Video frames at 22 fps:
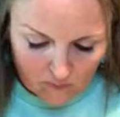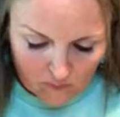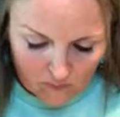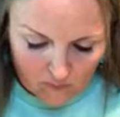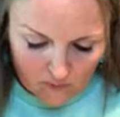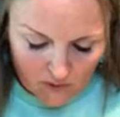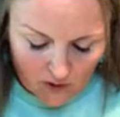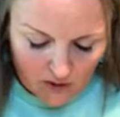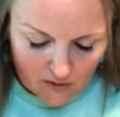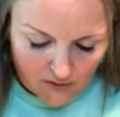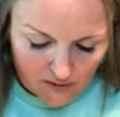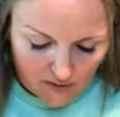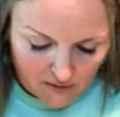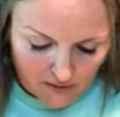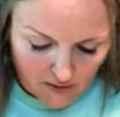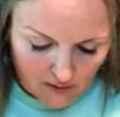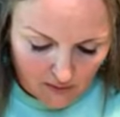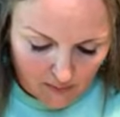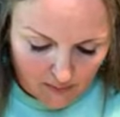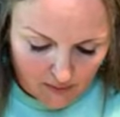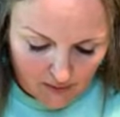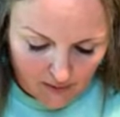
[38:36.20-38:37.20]
I think that'll
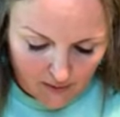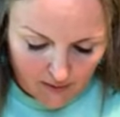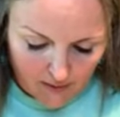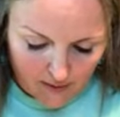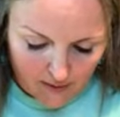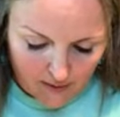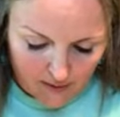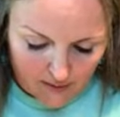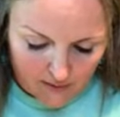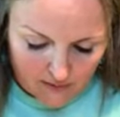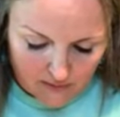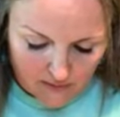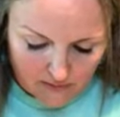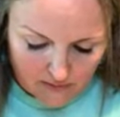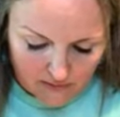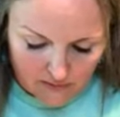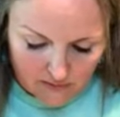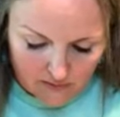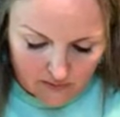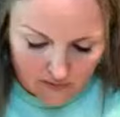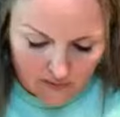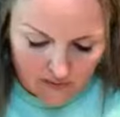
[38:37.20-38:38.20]
be all right.
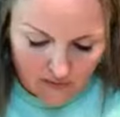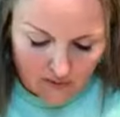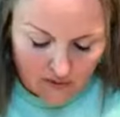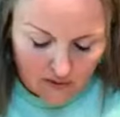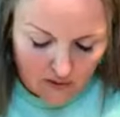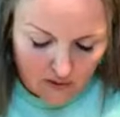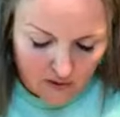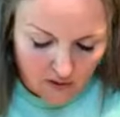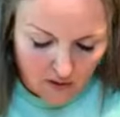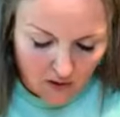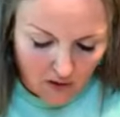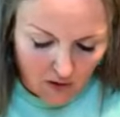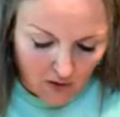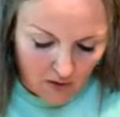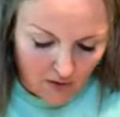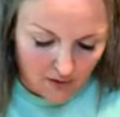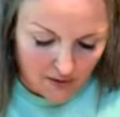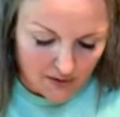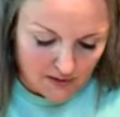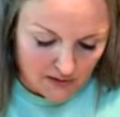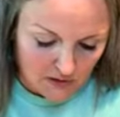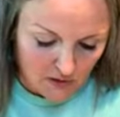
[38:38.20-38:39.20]
All
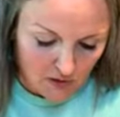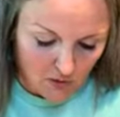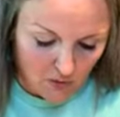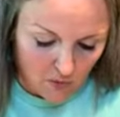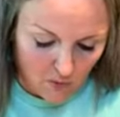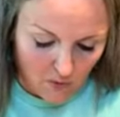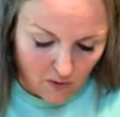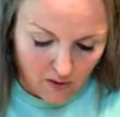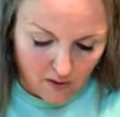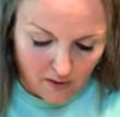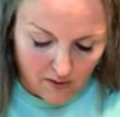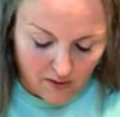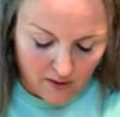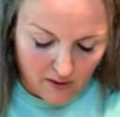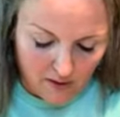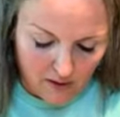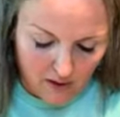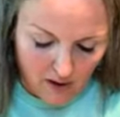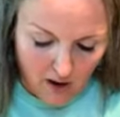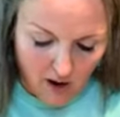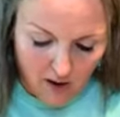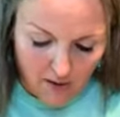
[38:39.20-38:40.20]
right, so
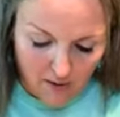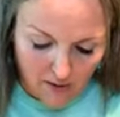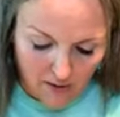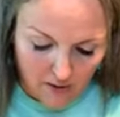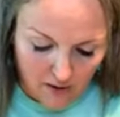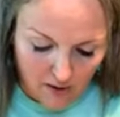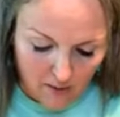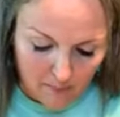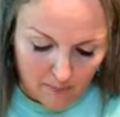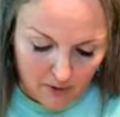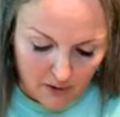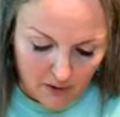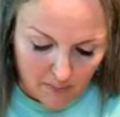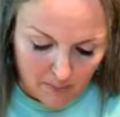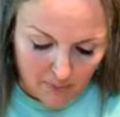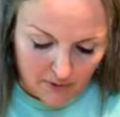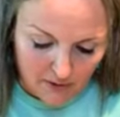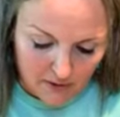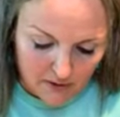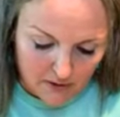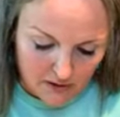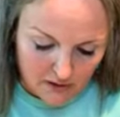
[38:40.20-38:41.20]
I'm gonna
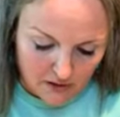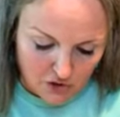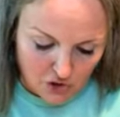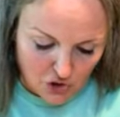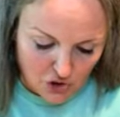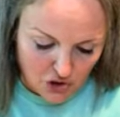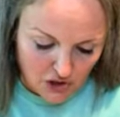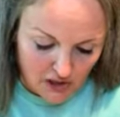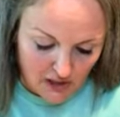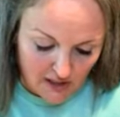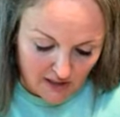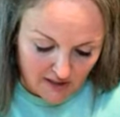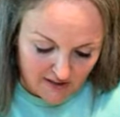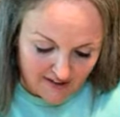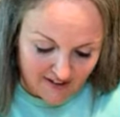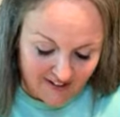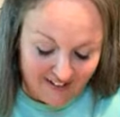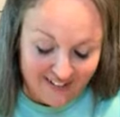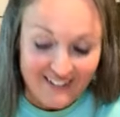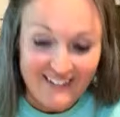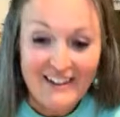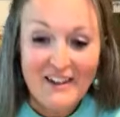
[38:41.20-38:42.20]
put a cheek.
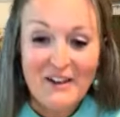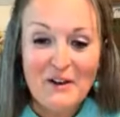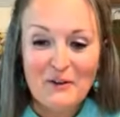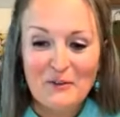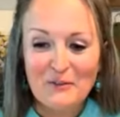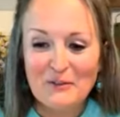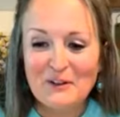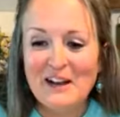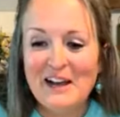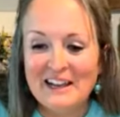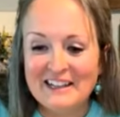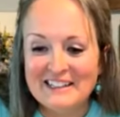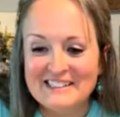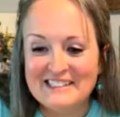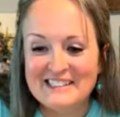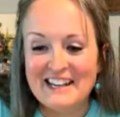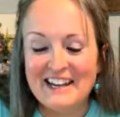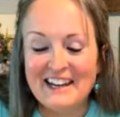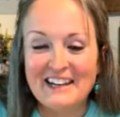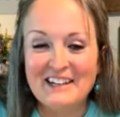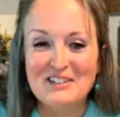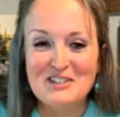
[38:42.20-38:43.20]
When I
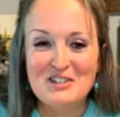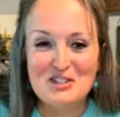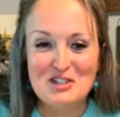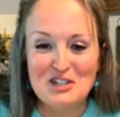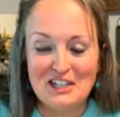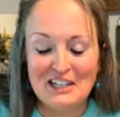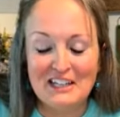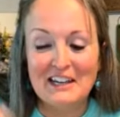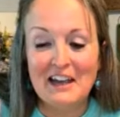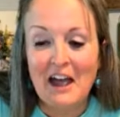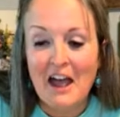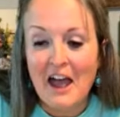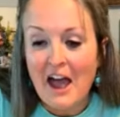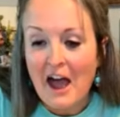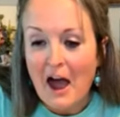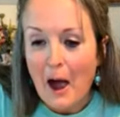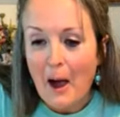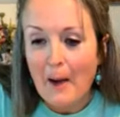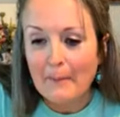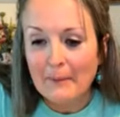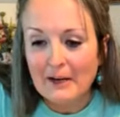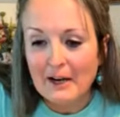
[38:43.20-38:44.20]
say a cheek,
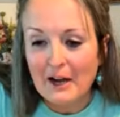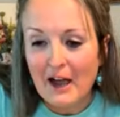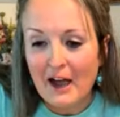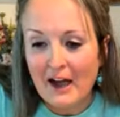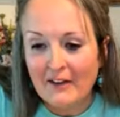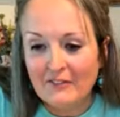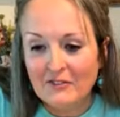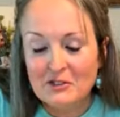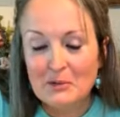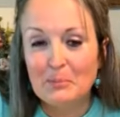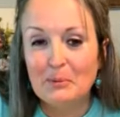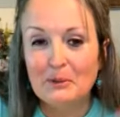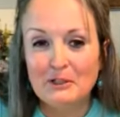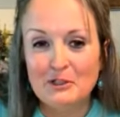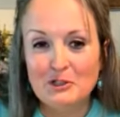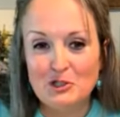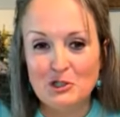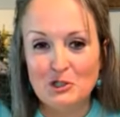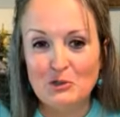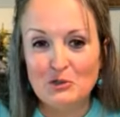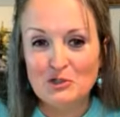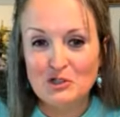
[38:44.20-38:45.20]
I'm gonna have to put
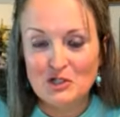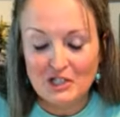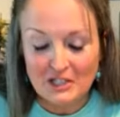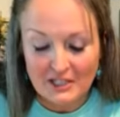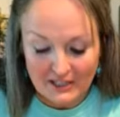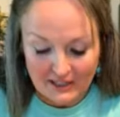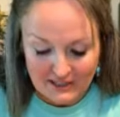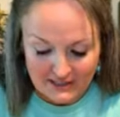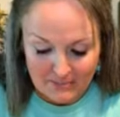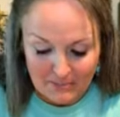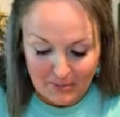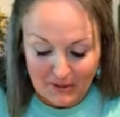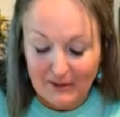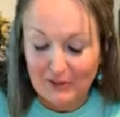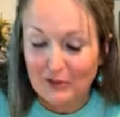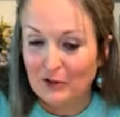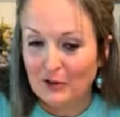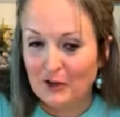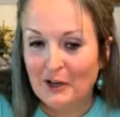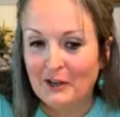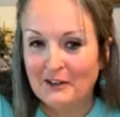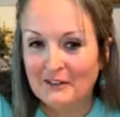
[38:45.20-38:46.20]
two cheeks, but they're
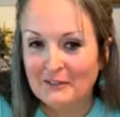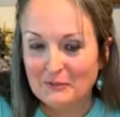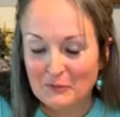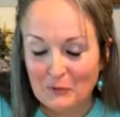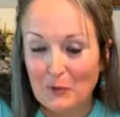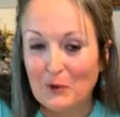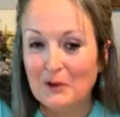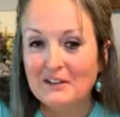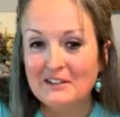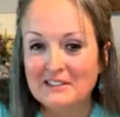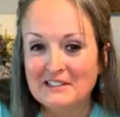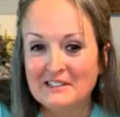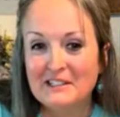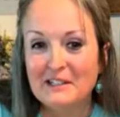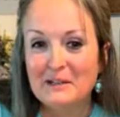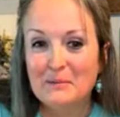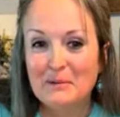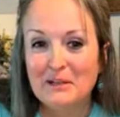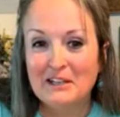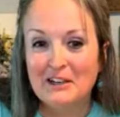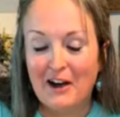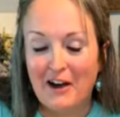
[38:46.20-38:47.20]
one is gonna
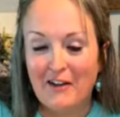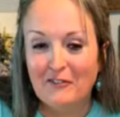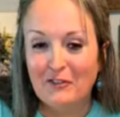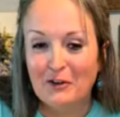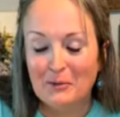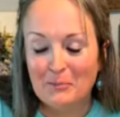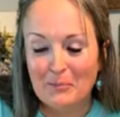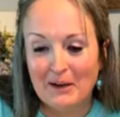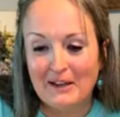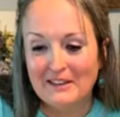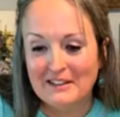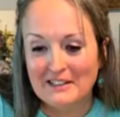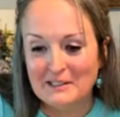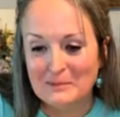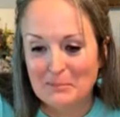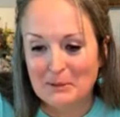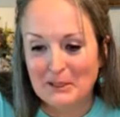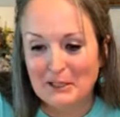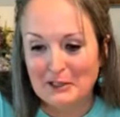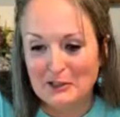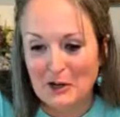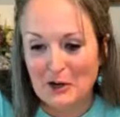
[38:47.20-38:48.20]
be covered by this
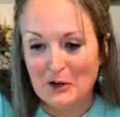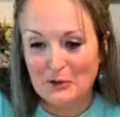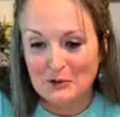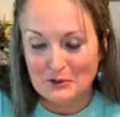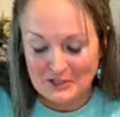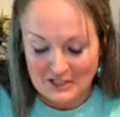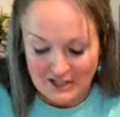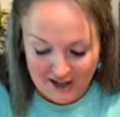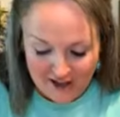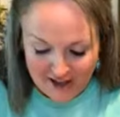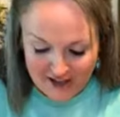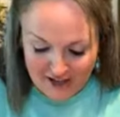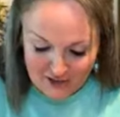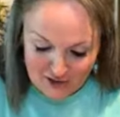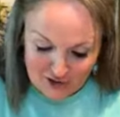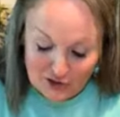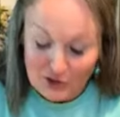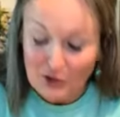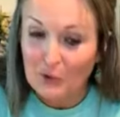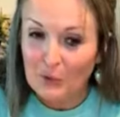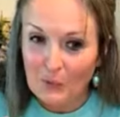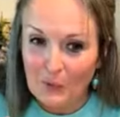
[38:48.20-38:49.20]
big nose.
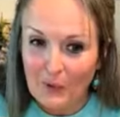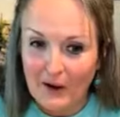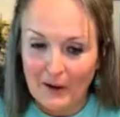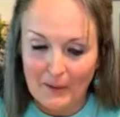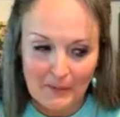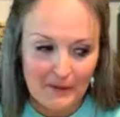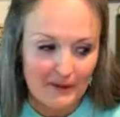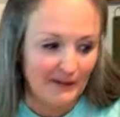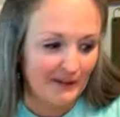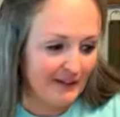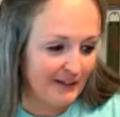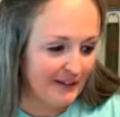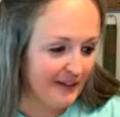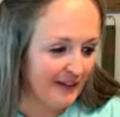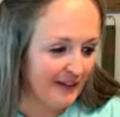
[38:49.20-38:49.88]
So I mean,